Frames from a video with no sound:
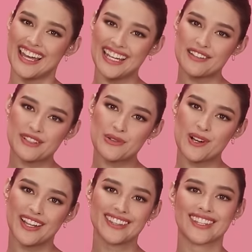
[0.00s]
Hey
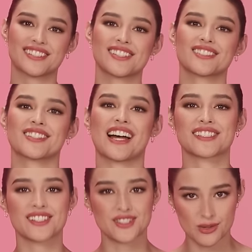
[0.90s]
everyone, this is
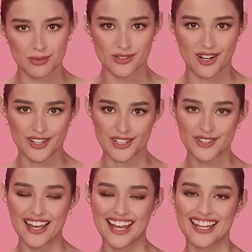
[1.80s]
Liza
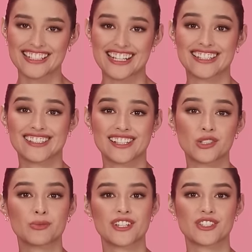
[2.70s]
Soberano, and in
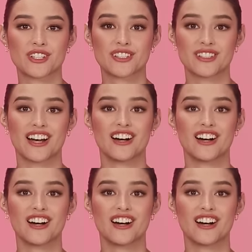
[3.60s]
celebration